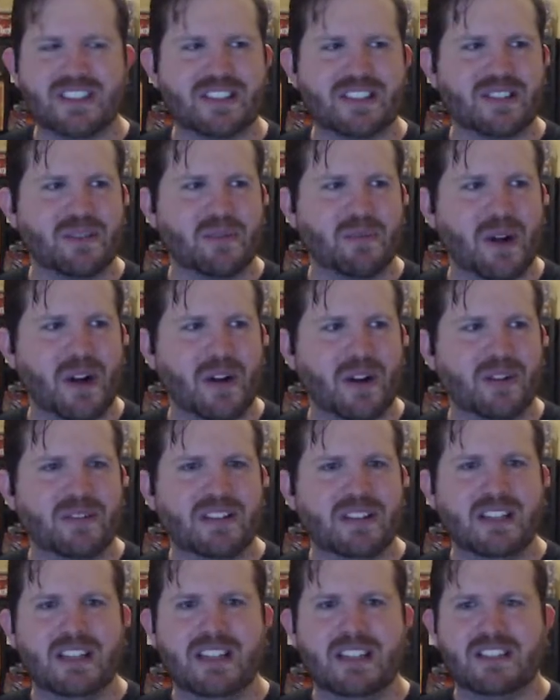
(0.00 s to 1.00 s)
tomorrow
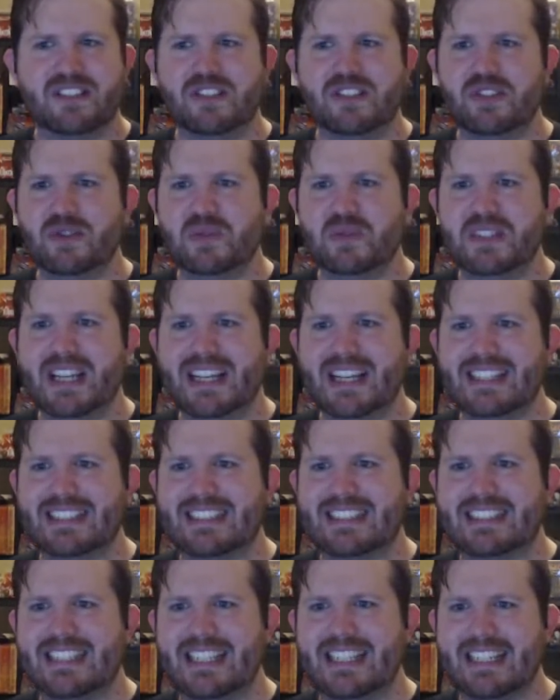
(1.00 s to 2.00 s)
to do day
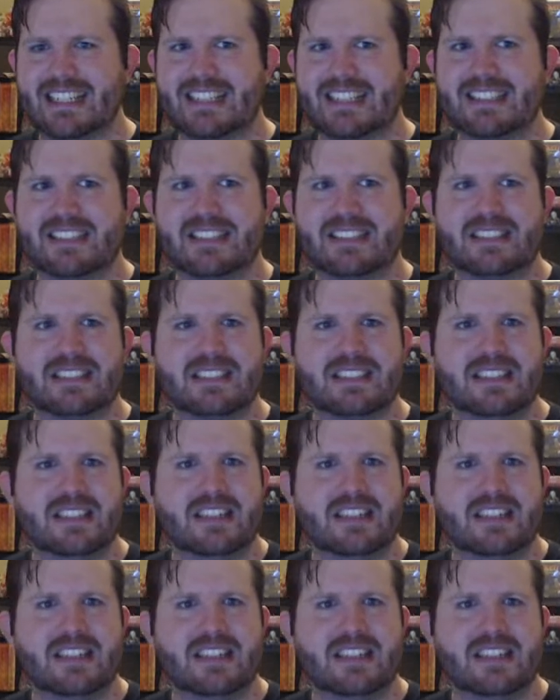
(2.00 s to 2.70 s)
6